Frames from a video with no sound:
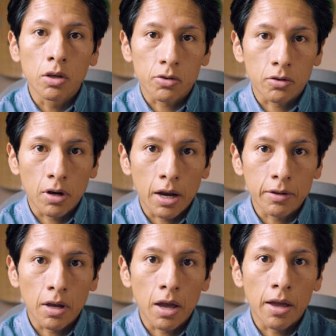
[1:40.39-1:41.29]

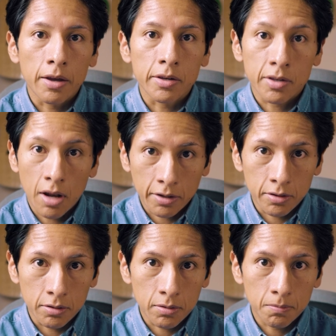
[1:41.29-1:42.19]
internet
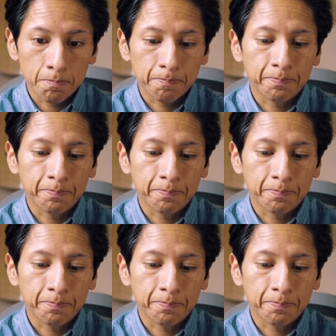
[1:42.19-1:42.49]
selected.